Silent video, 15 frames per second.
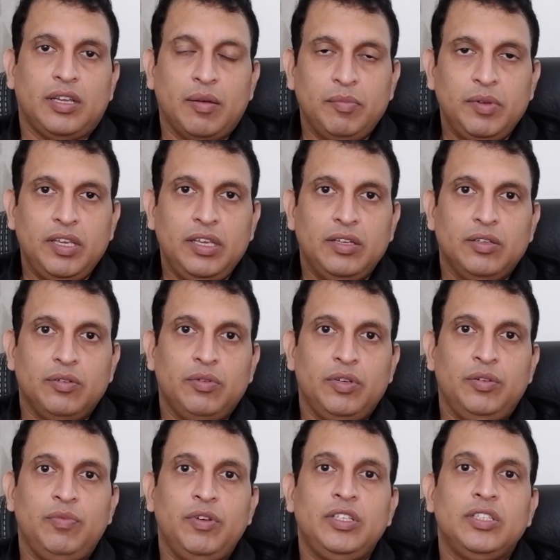tummy
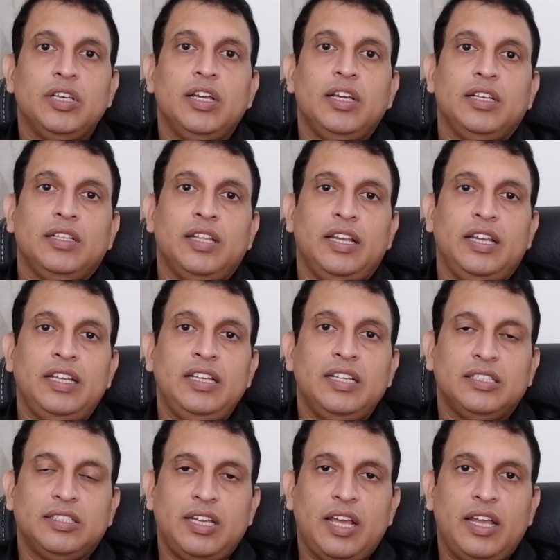in which the
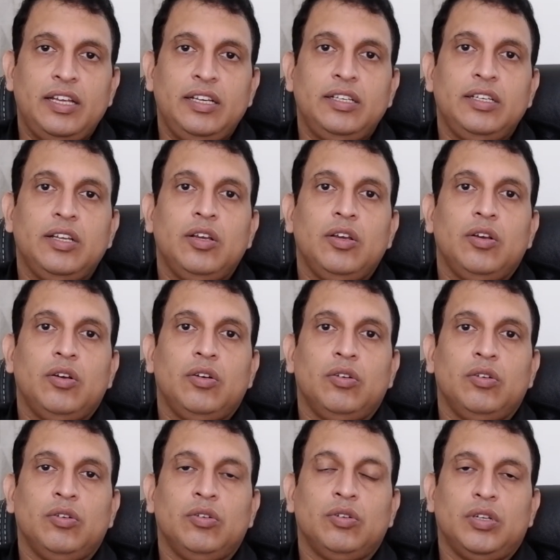intestine
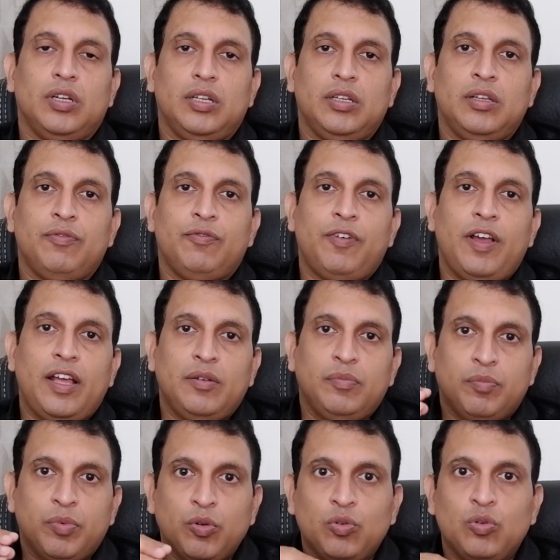or the
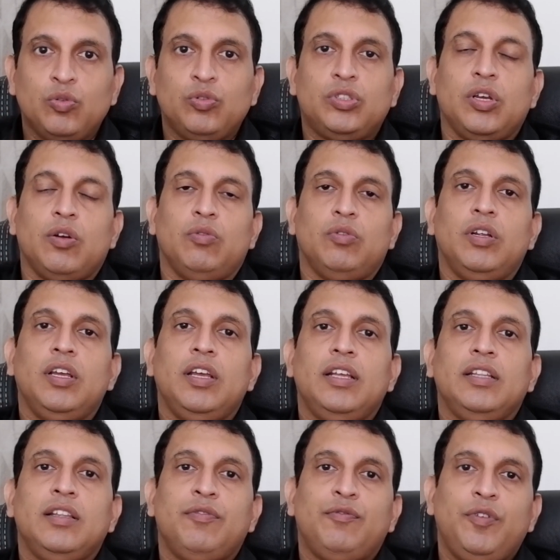fat protrudes out.
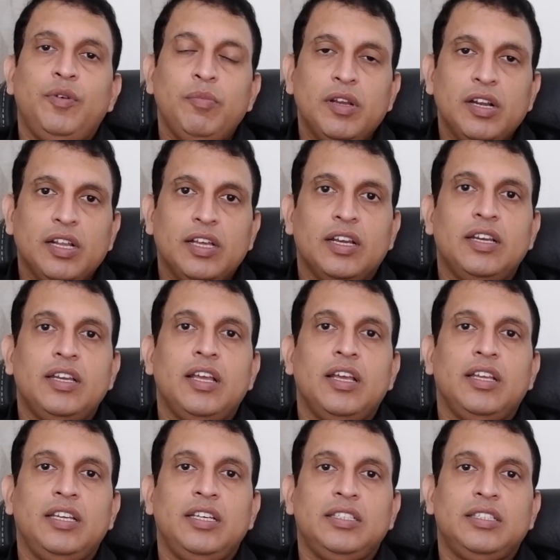The femoral
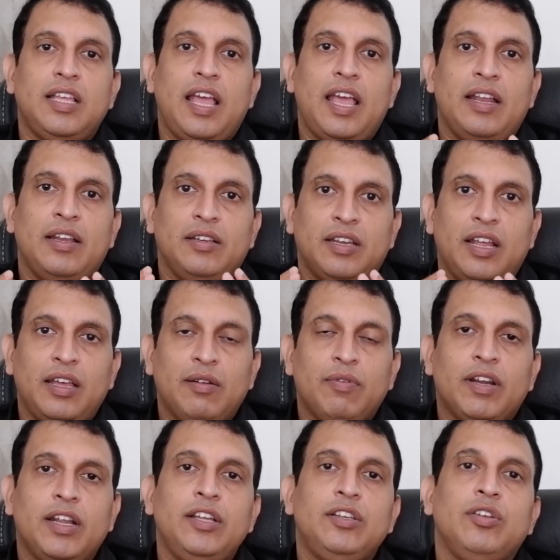hernia is a rare
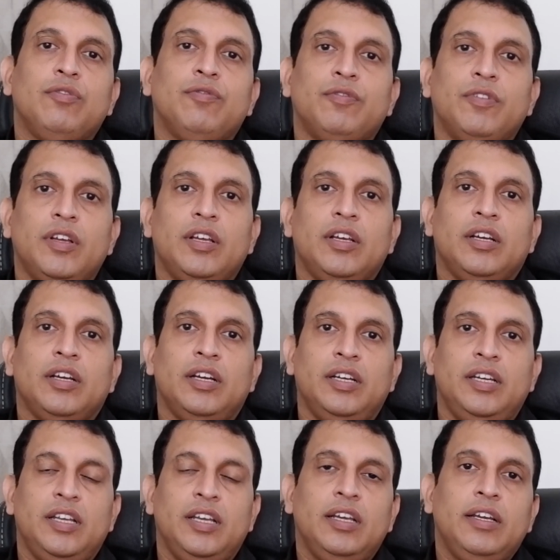variety of
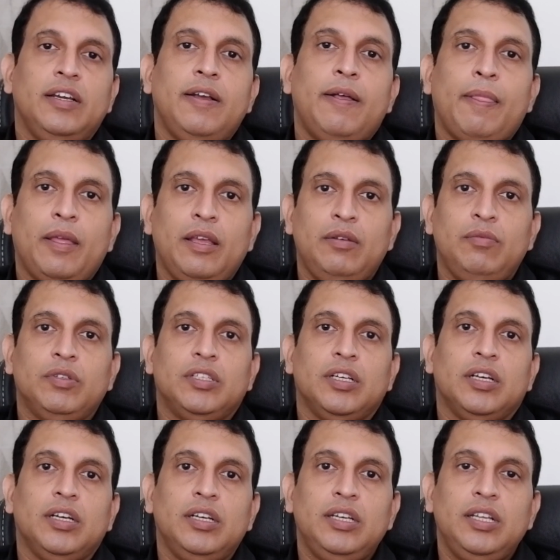hernia in which
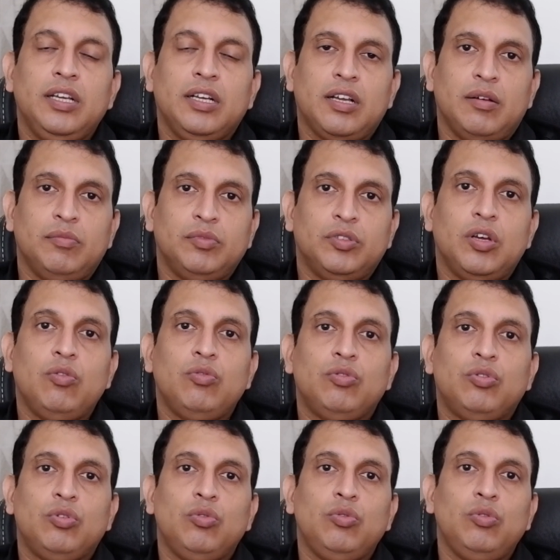the hernia comes
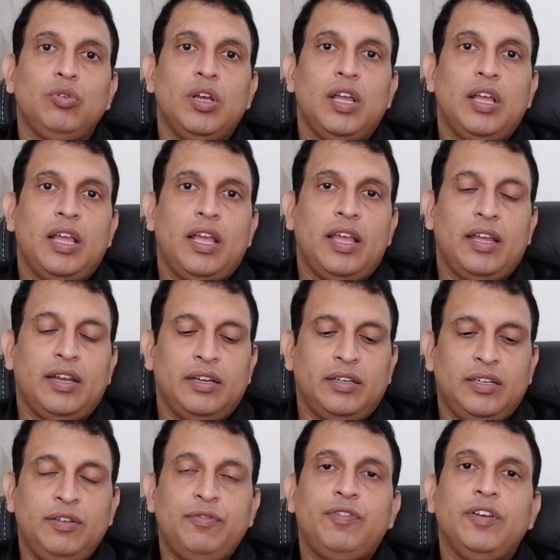out through
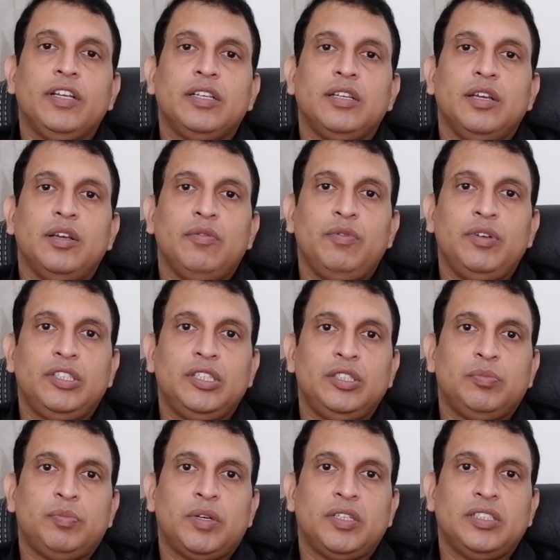a defect which
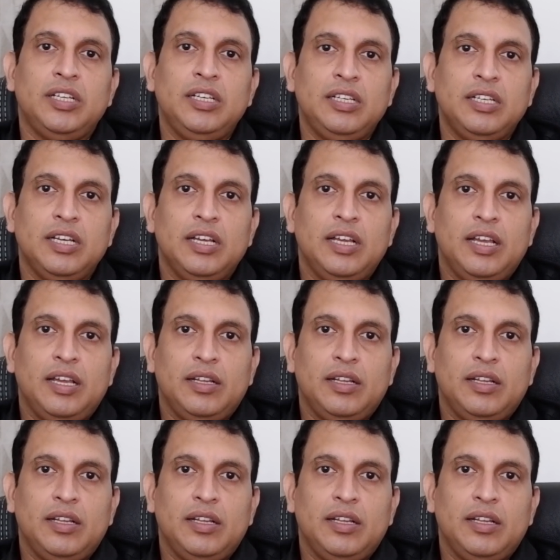is present